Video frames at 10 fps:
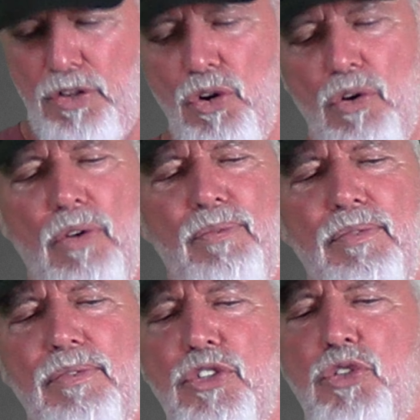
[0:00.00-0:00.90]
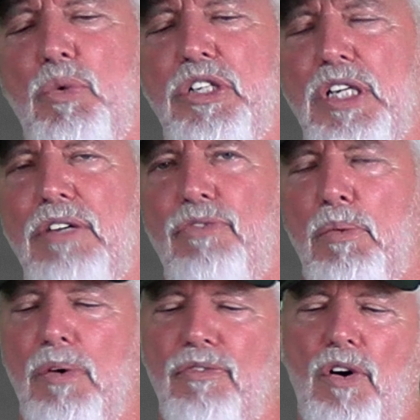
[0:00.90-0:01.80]
your switching
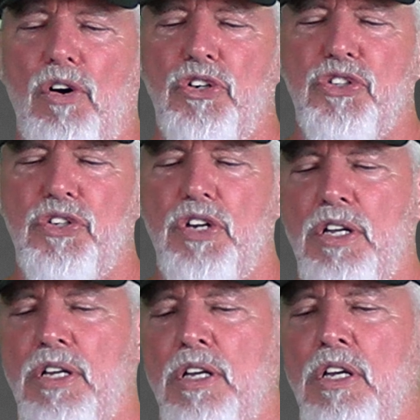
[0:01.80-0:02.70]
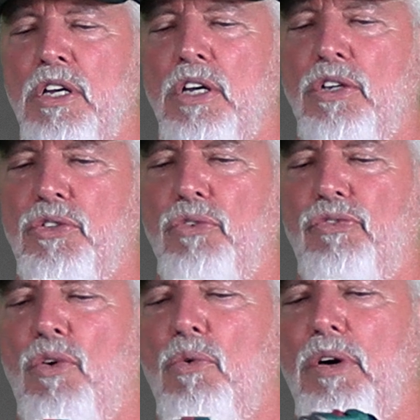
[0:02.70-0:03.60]
from reverse to
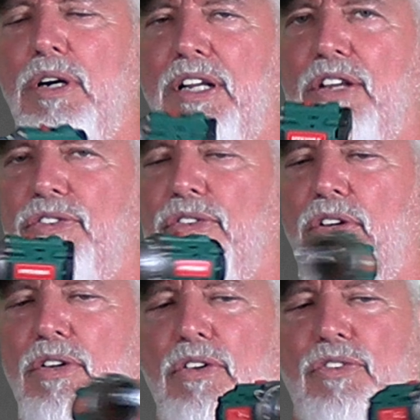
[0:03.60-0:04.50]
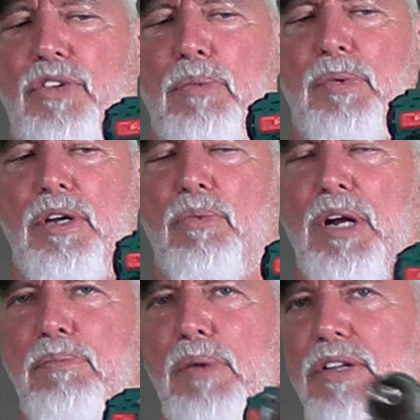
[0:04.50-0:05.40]
forward is simply a
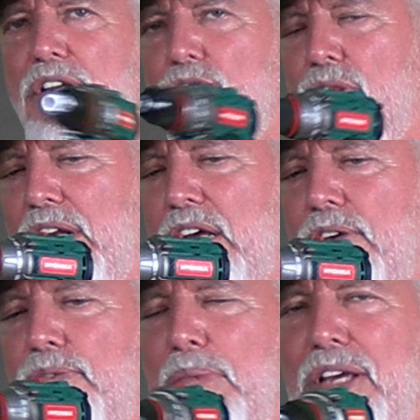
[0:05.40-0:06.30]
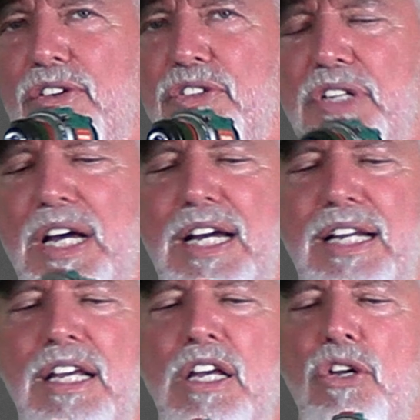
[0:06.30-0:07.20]
red button there. You can hit it from either
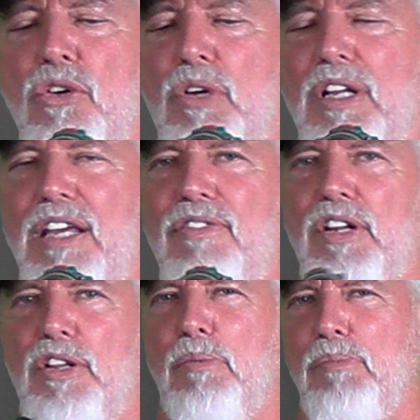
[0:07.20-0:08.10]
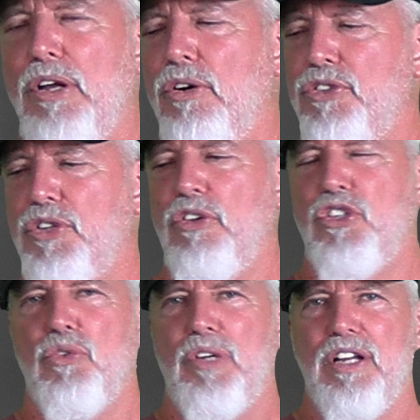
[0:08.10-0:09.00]
side. You can leave it in the middle so
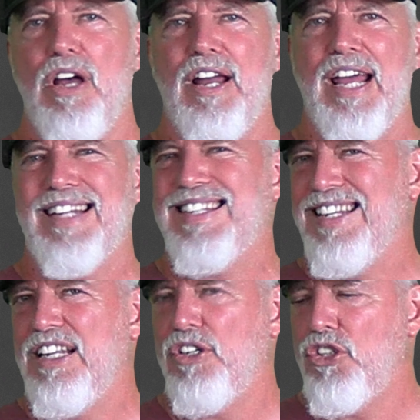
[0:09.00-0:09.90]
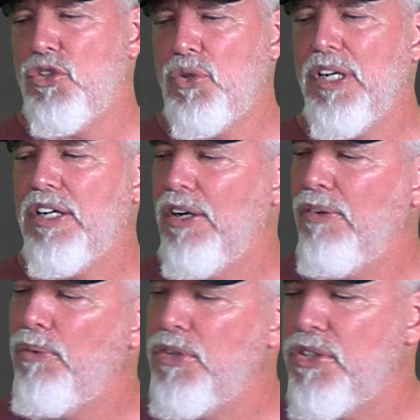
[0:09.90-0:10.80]
that you cannot accidentally
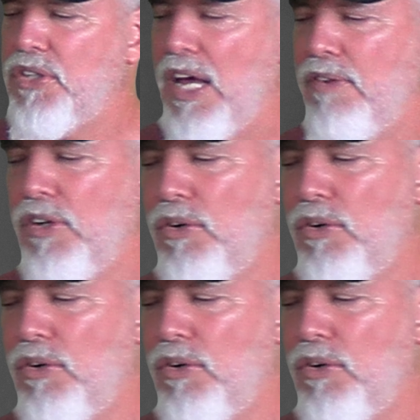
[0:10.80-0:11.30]
trigger, which is kind of a